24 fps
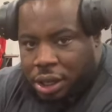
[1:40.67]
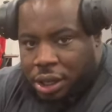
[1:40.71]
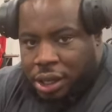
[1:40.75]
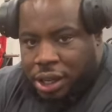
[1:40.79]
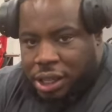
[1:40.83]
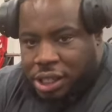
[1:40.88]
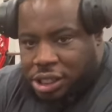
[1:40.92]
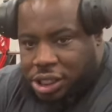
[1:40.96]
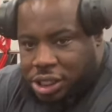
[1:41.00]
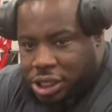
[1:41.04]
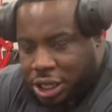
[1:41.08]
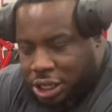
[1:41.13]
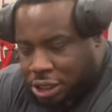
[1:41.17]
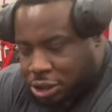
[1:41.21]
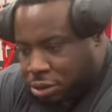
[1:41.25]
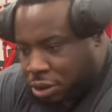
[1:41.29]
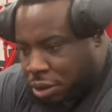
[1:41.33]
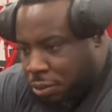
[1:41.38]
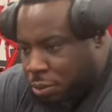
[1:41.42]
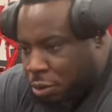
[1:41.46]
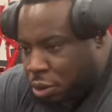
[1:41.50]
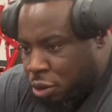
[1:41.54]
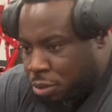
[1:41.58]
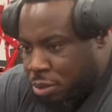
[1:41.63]
accessory
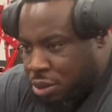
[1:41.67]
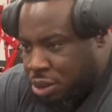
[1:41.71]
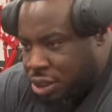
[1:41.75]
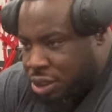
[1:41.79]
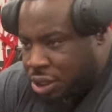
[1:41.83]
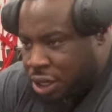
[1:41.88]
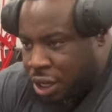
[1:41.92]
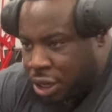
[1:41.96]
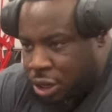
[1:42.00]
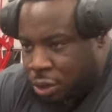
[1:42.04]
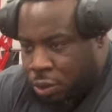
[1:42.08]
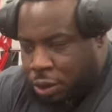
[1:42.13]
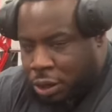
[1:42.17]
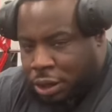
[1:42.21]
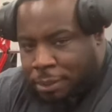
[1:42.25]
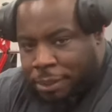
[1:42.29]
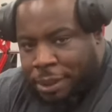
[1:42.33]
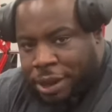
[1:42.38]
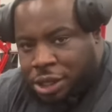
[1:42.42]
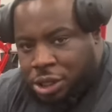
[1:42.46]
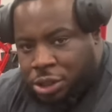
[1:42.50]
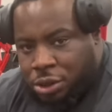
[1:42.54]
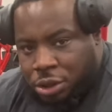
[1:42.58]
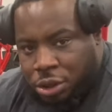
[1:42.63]
movements in. You want to
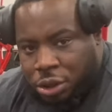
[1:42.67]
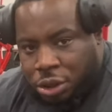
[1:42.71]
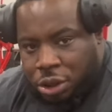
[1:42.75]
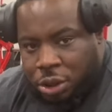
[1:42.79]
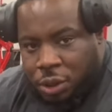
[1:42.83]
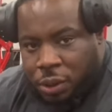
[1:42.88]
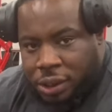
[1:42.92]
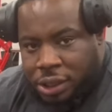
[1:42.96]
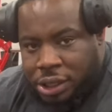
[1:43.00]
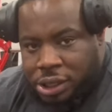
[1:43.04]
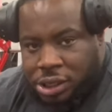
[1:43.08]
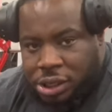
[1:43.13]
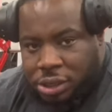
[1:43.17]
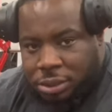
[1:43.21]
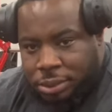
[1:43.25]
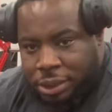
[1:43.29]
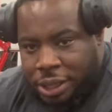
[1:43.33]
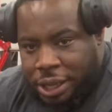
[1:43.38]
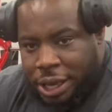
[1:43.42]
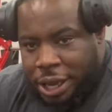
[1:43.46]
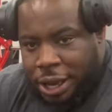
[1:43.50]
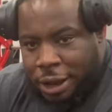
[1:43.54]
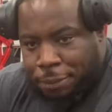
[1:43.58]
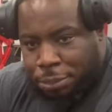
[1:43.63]
make sure you're throwing in some
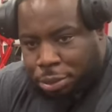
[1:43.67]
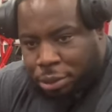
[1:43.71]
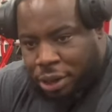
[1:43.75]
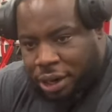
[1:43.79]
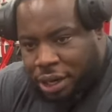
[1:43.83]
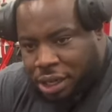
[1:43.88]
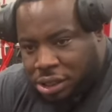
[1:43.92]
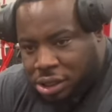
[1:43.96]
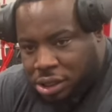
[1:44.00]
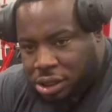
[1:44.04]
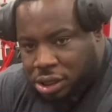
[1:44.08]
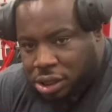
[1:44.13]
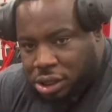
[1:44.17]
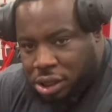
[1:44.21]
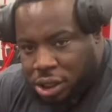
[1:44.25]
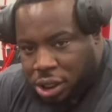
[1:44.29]
leg press,